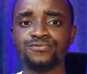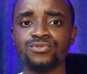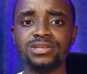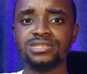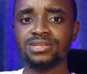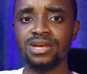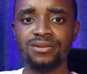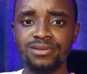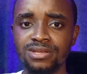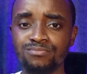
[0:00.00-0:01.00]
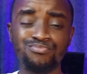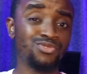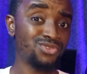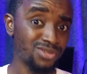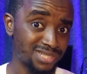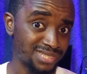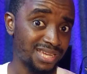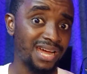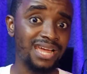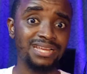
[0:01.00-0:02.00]
software engineering,
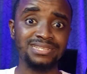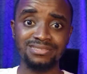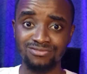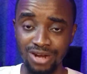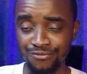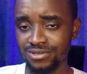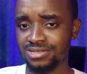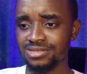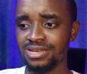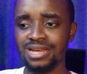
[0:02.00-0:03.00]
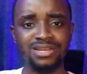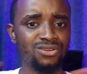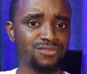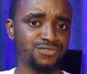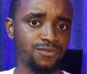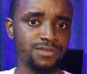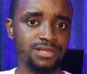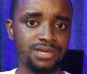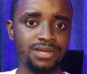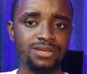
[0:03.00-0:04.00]
product design, graphics design, a lot of
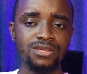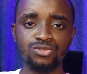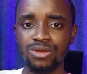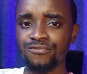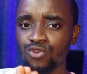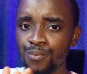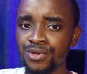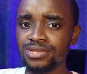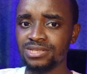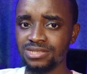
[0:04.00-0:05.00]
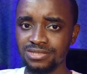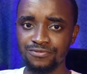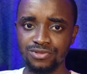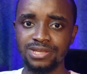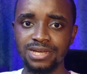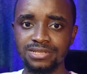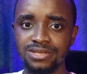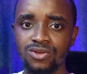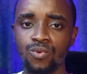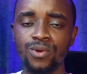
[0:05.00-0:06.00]
stuff like that. So you have communities for
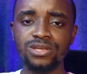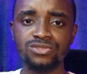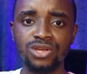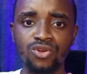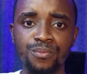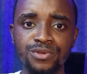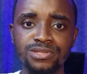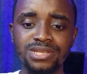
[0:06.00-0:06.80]
that. When you join